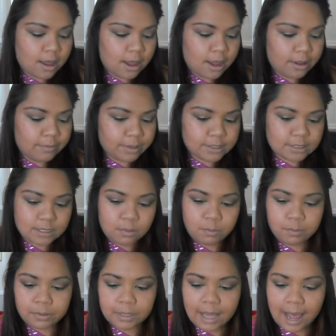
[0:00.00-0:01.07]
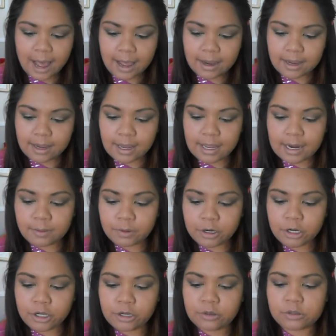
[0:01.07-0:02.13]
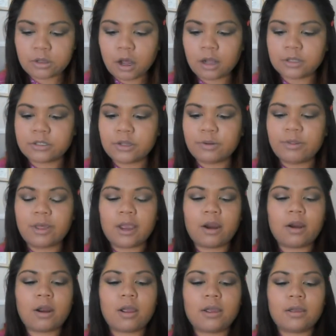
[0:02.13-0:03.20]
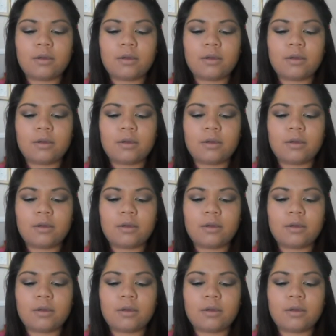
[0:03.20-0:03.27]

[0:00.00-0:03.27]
It's in black, and I'm going to use also their